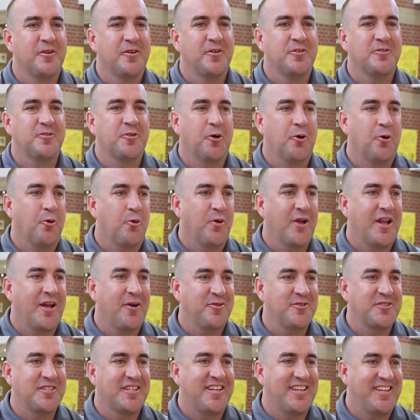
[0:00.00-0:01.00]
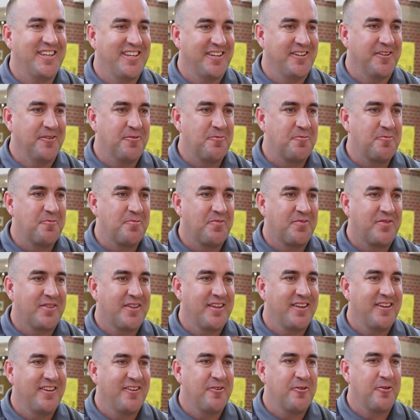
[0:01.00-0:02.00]
So when I was a kid,
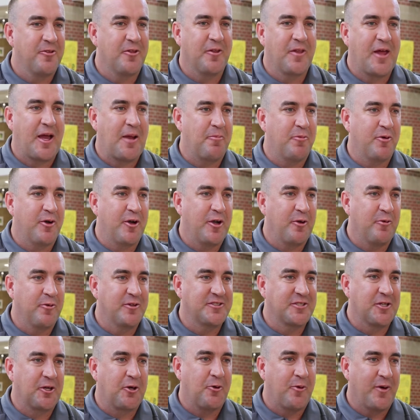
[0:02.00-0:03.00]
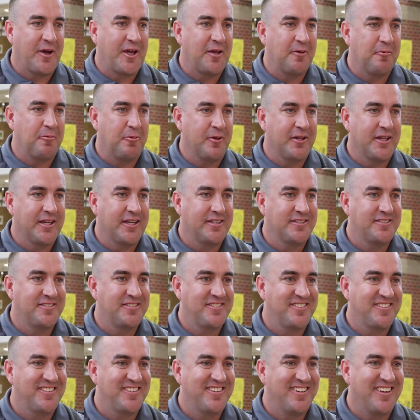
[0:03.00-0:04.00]
the library was a quiet
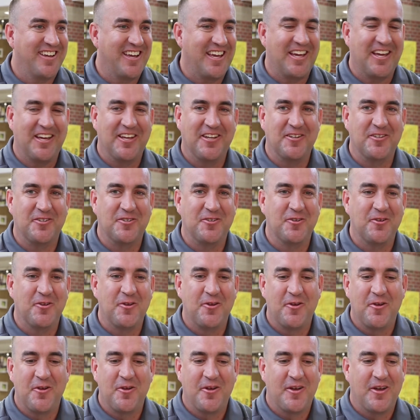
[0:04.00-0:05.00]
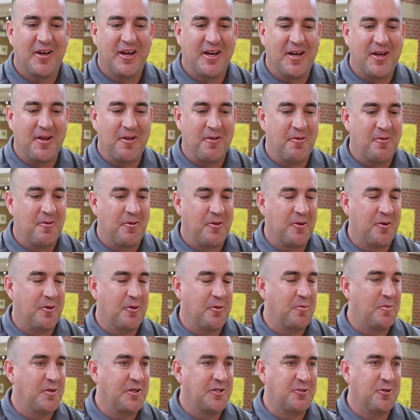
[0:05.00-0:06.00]
place and uh, you know,
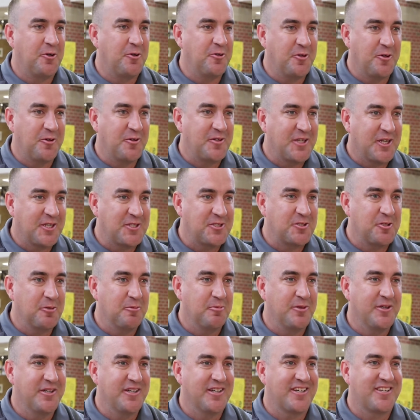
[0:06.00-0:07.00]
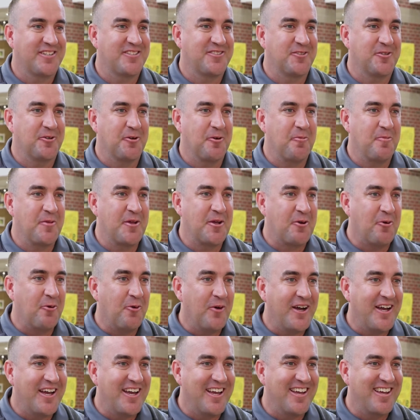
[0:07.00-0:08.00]
you'd be told don't touch the books or be
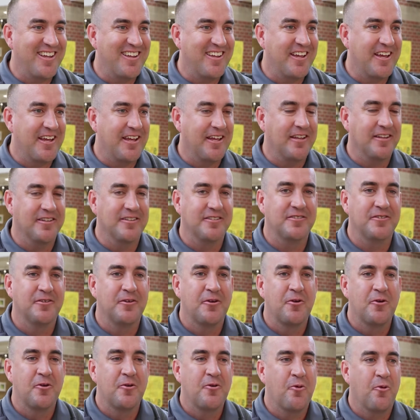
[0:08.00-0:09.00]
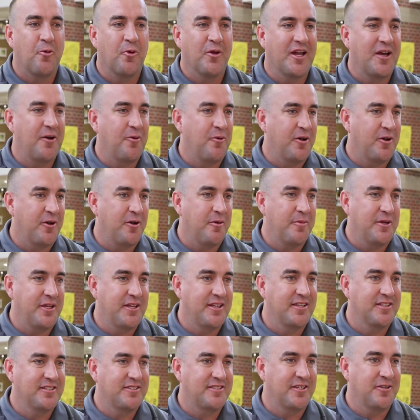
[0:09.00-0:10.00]
quiet and what I want our
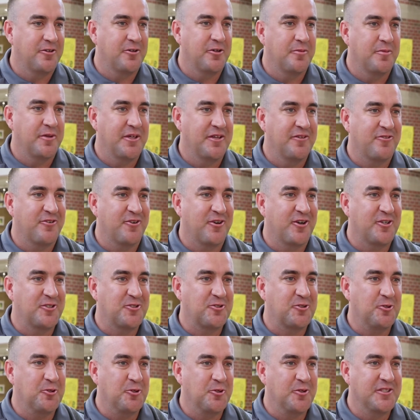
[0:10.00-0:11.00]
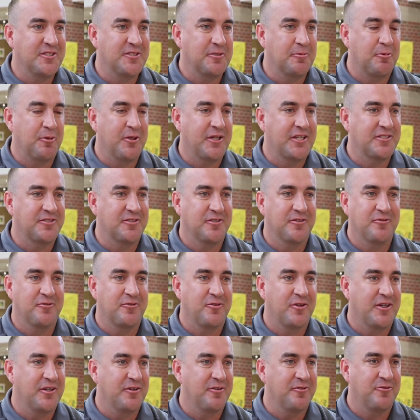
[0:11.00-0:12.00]
media center to be for our school is a place
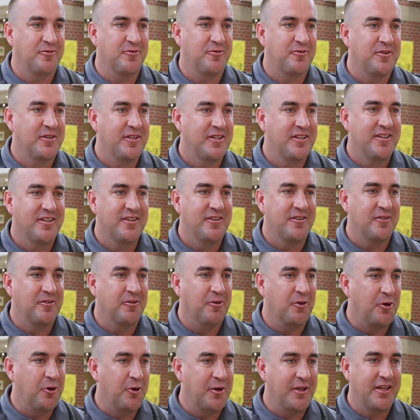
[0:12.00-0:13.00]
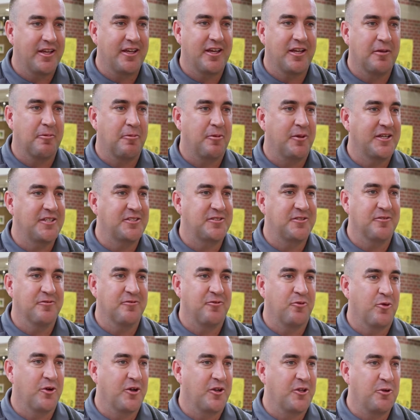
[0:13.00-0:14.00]
of, of learning and a place
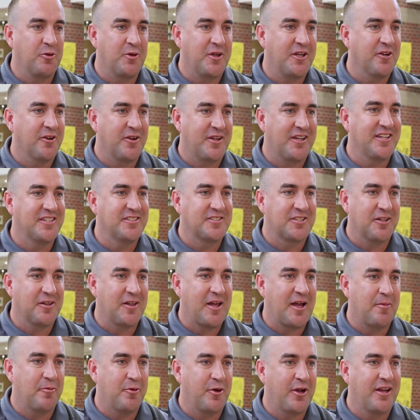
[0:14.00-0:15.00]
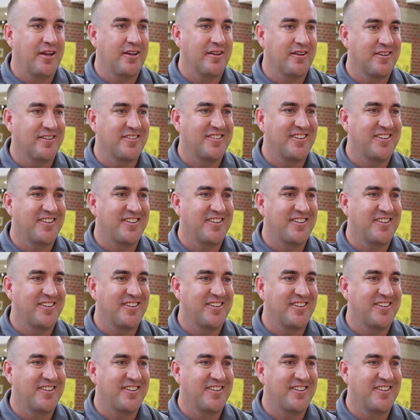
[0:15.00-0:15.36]
of where you hear kids collaborating and